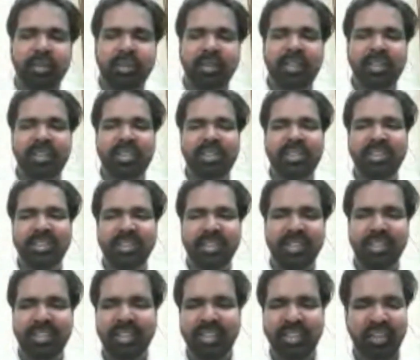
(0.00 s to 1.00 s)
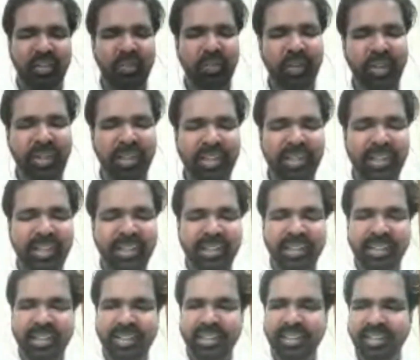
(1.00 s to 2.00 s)
is really
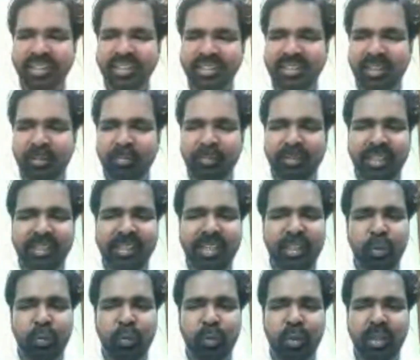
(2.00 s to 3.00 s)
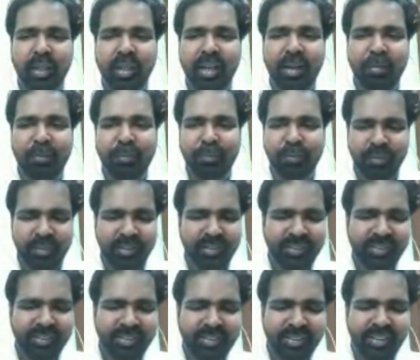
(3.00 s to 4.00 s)
something that you would love.
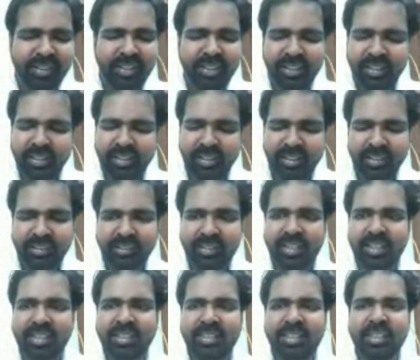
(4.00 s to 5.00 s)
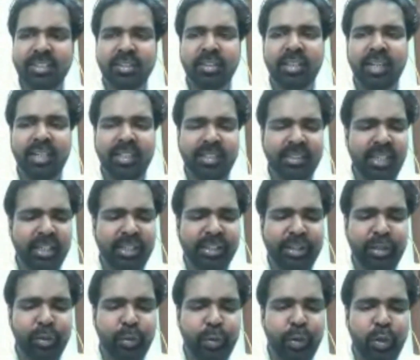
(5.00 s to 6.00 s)
There is this, there is that
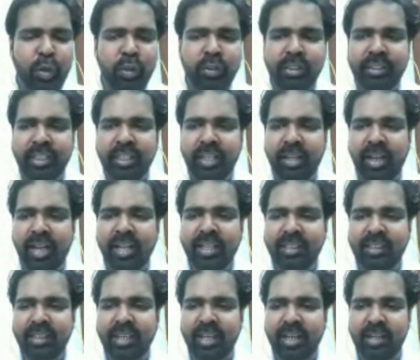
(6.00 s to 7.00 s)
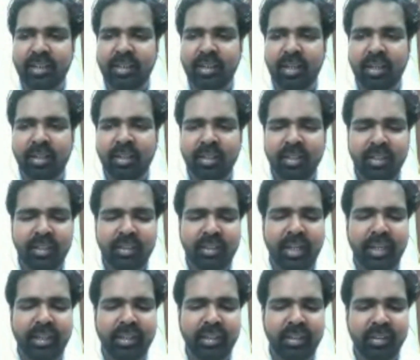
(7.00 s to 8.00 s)
curiosity right there in the
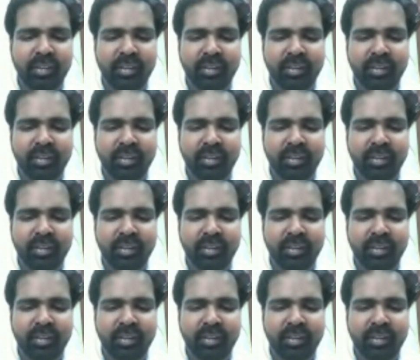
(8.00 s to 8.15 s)
title.